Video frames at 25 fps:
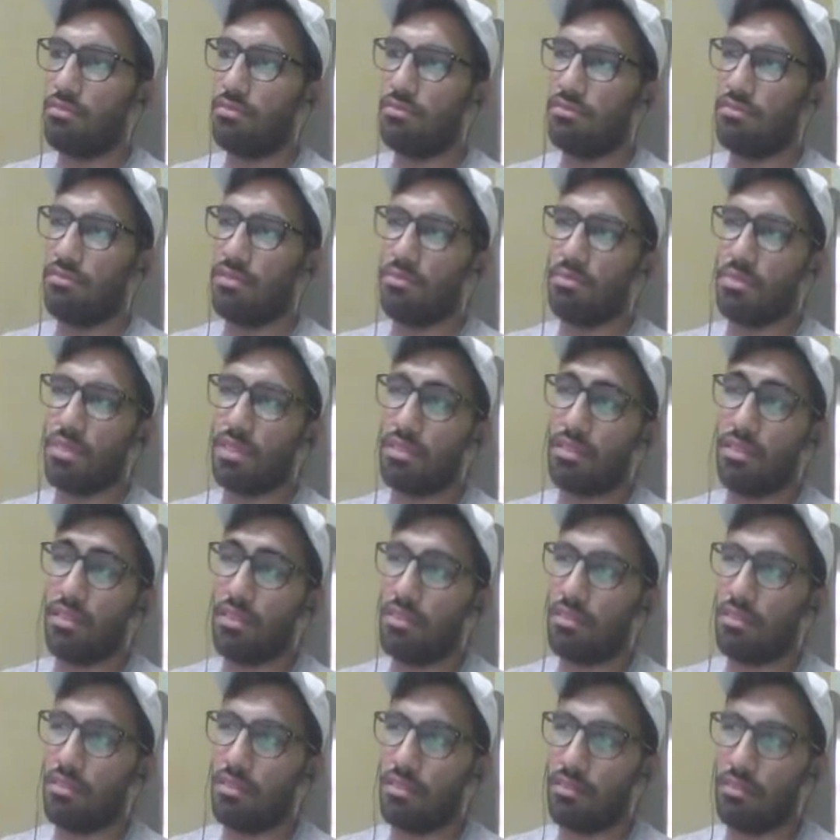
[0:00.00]
something
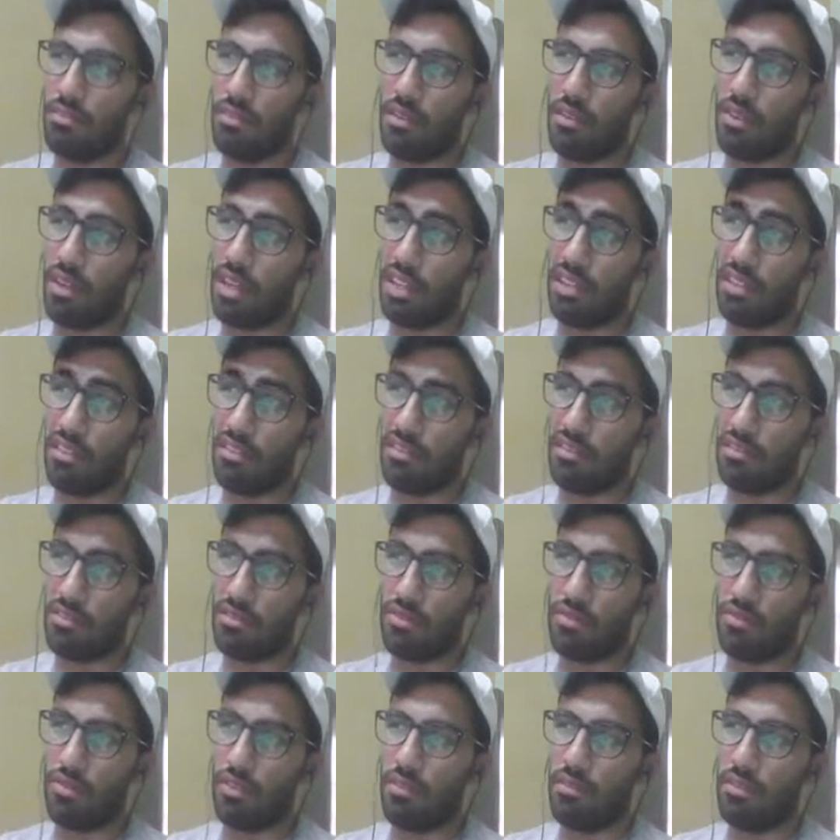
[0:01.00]
related to the online learning,
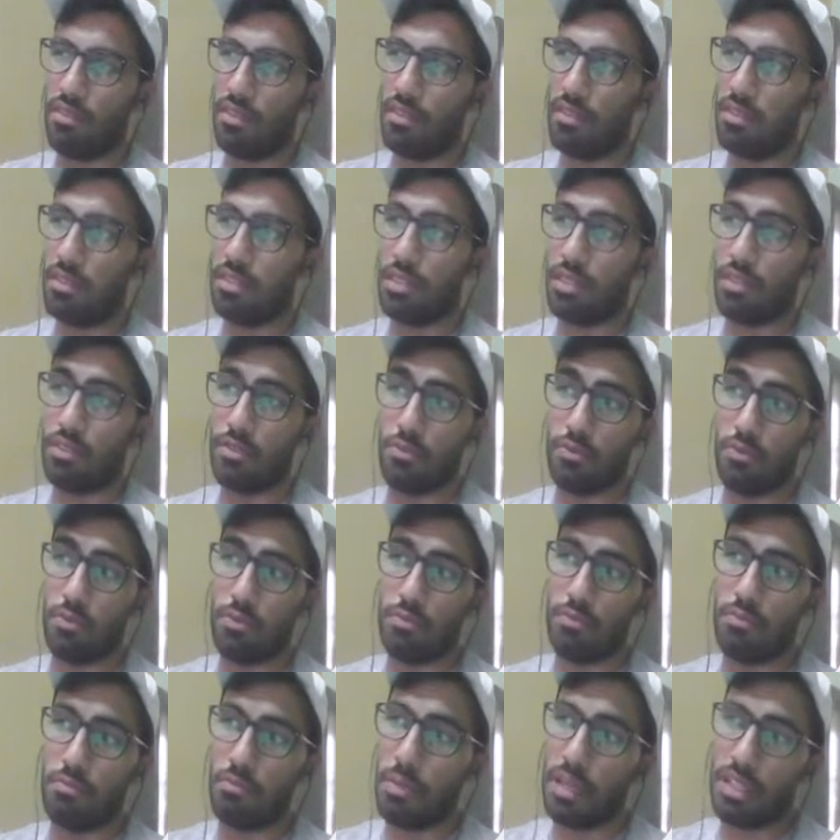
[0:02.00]
so we will stick to
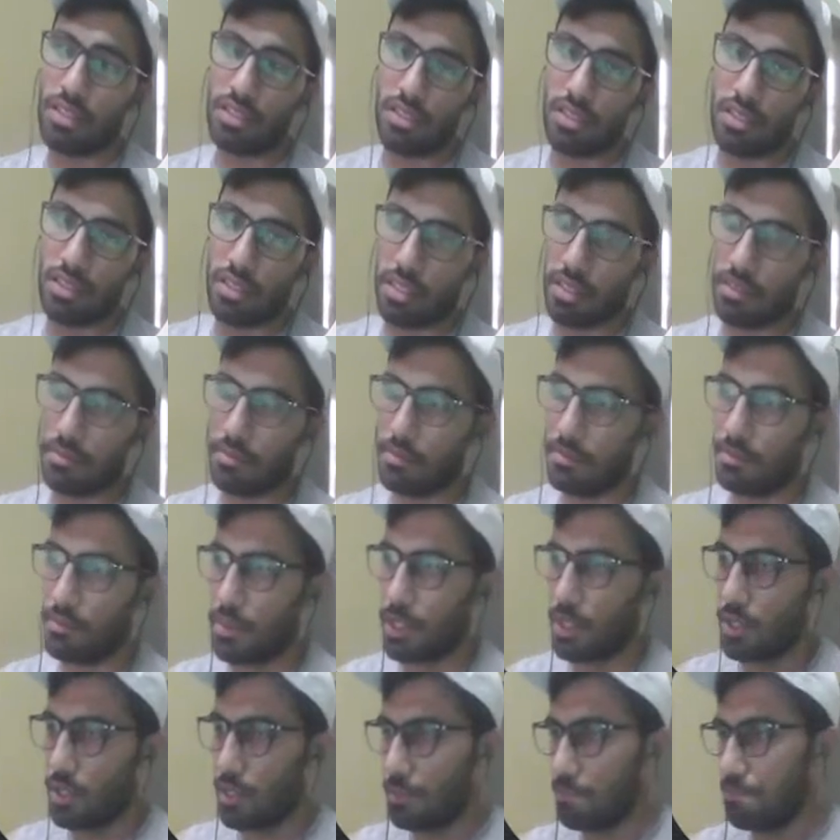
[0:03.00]
batch learning.
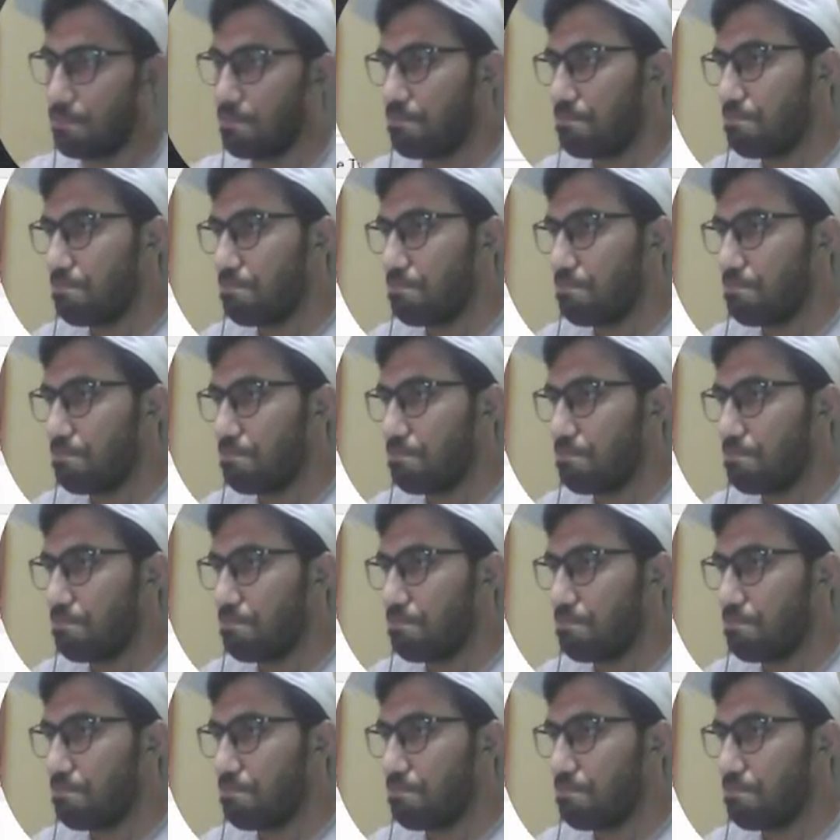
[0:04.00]
Okay,